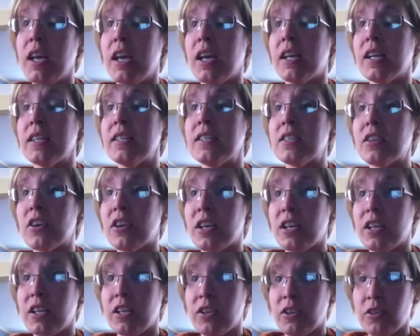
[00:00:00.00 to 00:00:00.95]
And I
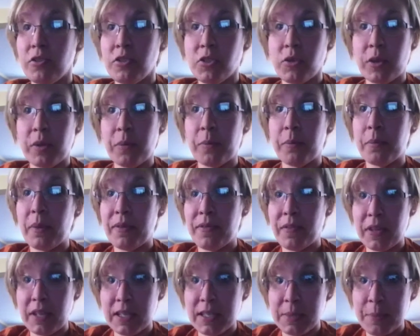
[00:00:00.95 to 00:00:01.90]
started, you know, doing my
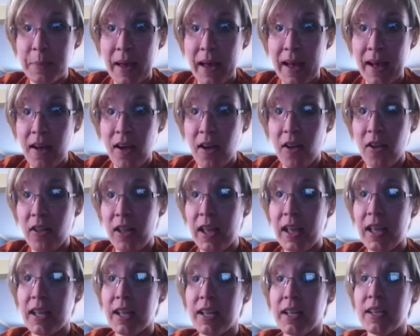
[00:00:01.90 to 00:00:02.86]
Fitness Pal
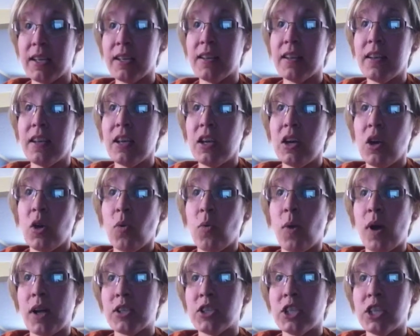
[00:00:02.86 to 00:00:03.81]
and
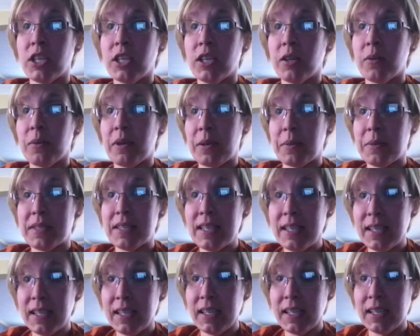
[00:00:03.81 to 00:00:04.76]
watching what I was
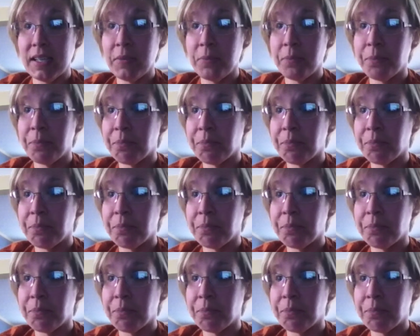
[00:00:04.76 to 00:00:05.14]
eating.